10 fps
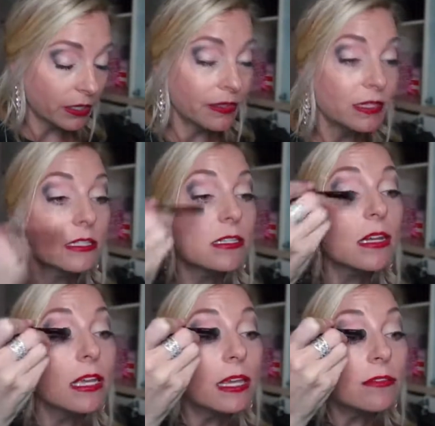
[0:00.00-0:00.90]
Or this
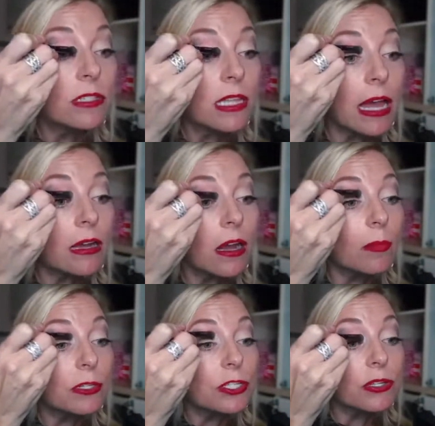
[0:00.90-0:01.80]
gives that
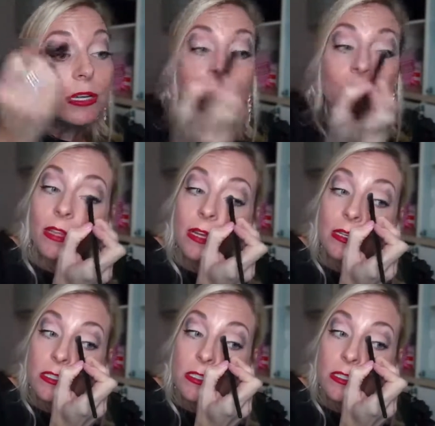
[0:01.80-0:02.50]
opportunity for the